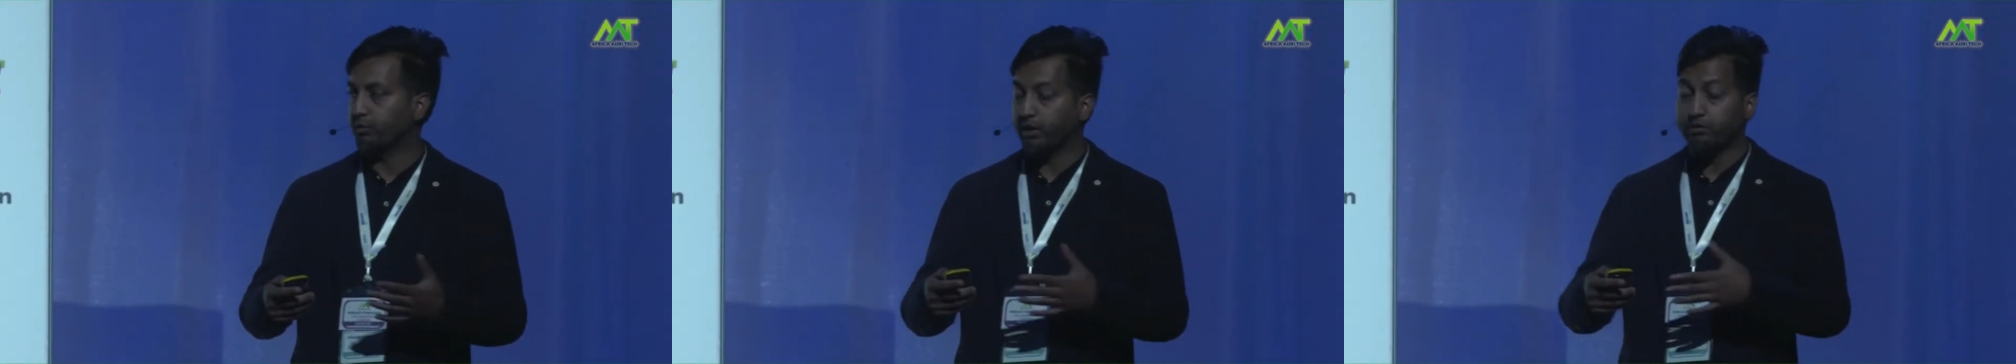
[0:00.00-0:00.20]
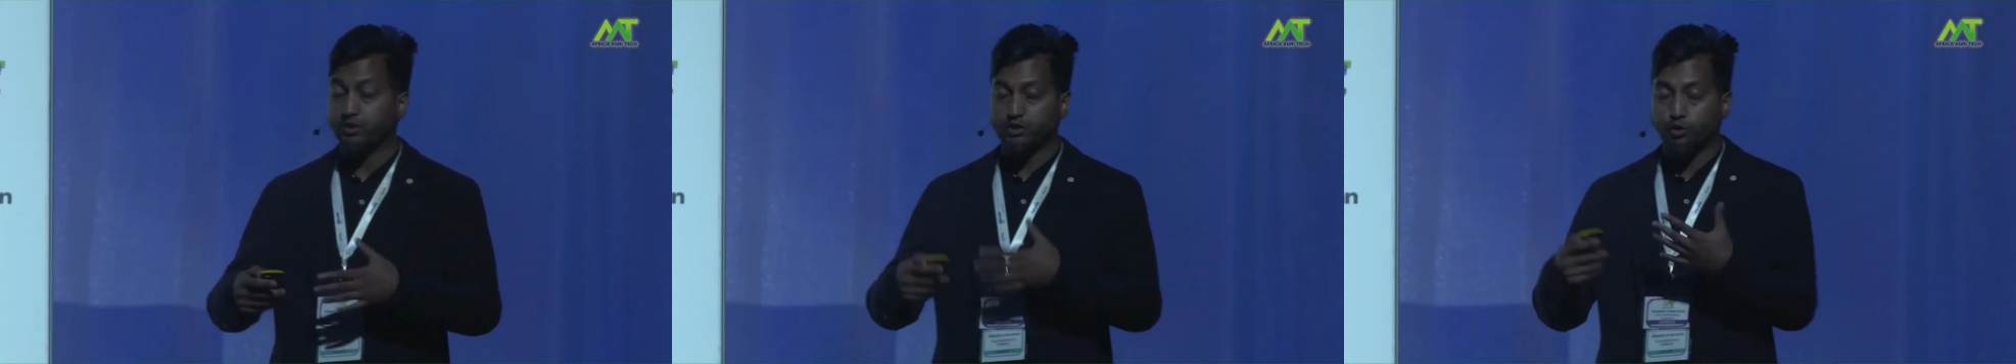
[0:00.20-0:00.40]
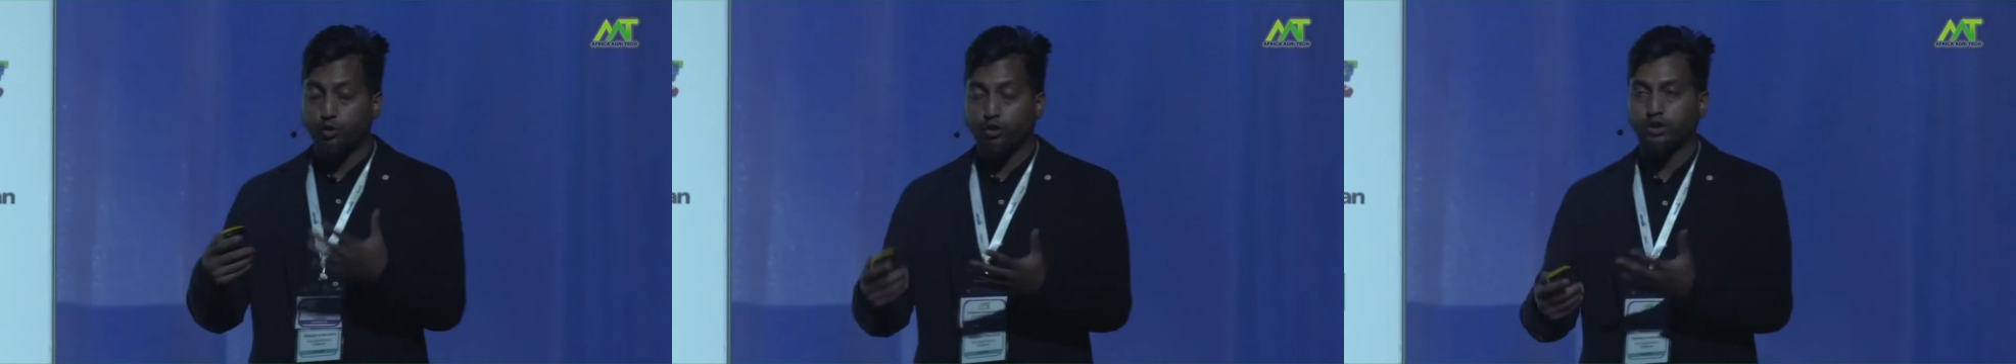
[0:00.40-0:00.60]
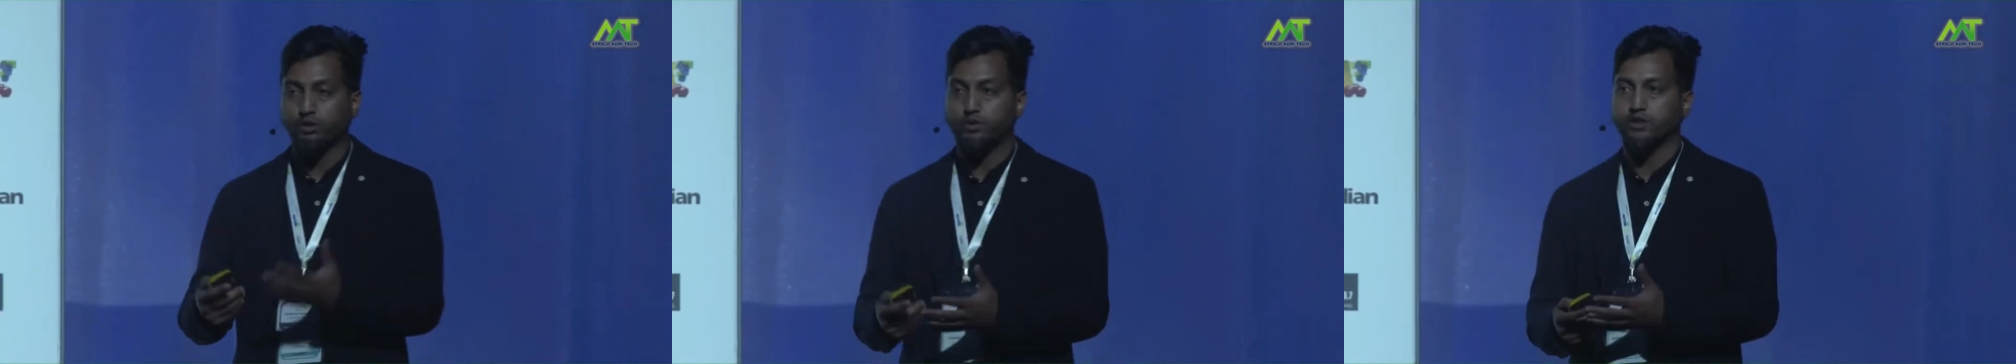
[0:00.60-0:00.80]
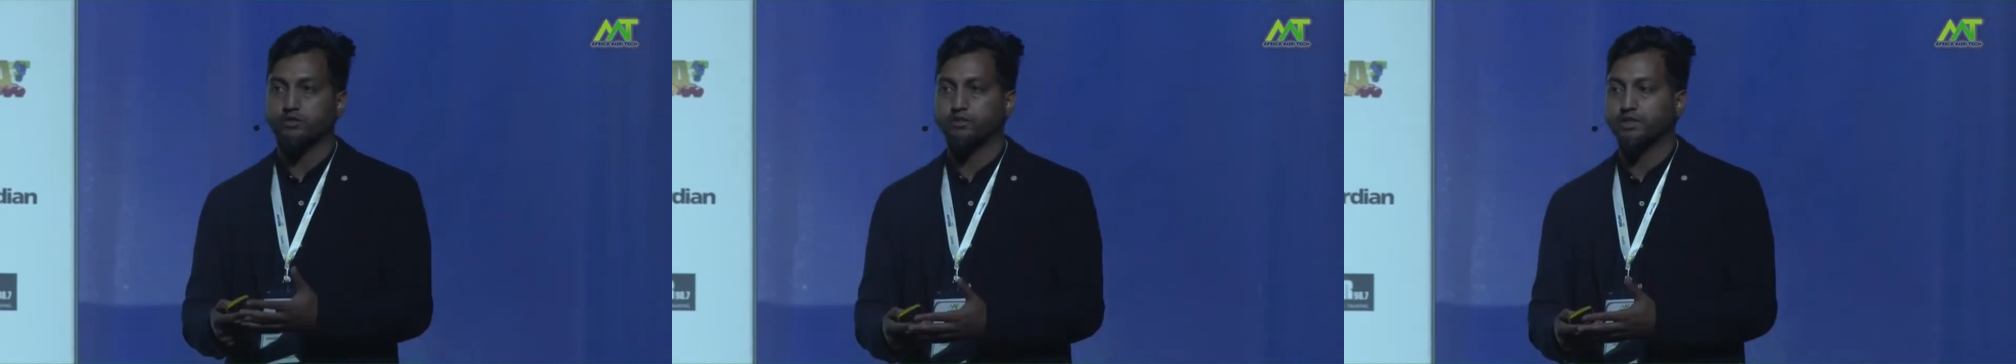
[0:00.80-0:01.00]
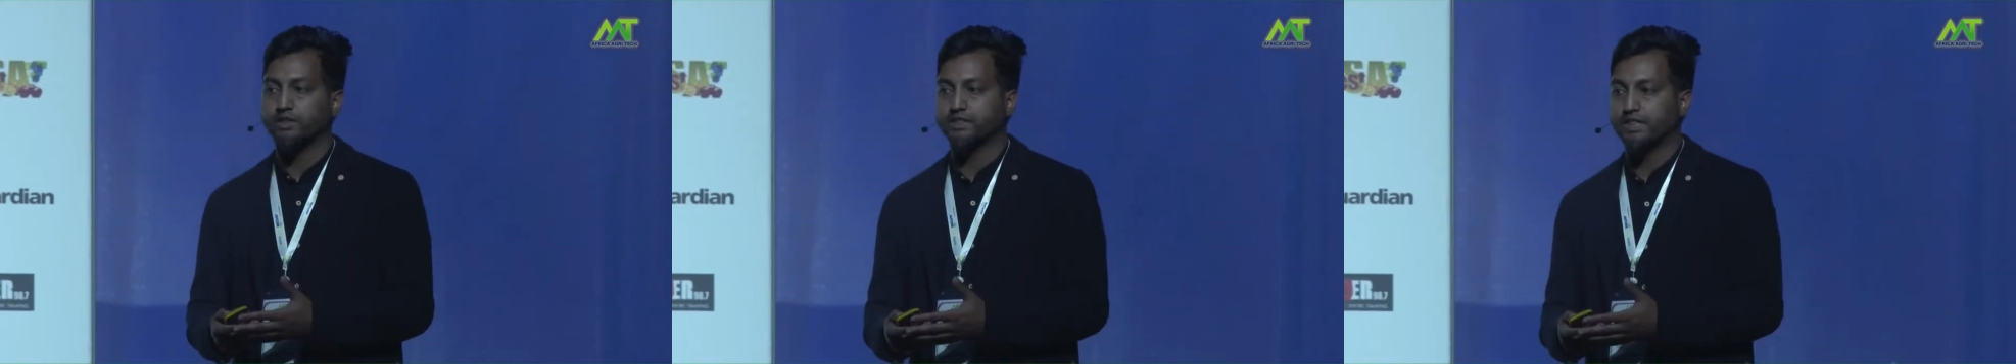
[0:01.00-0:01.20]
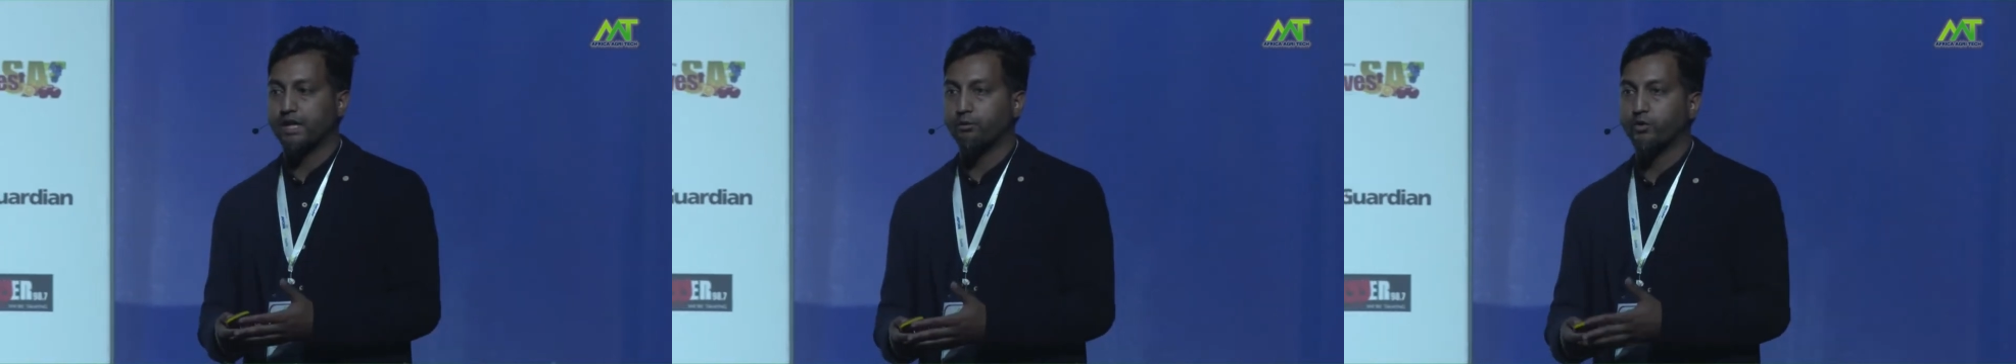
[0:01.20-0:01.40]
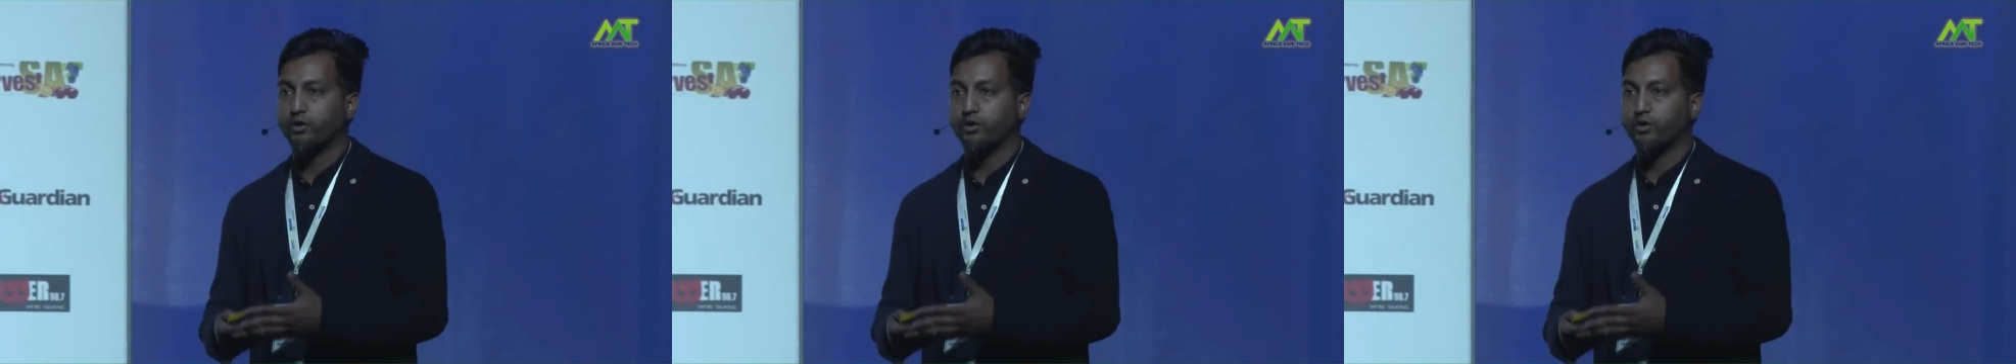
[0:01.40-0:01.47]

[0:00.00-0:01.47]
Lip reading: we talk about real-time,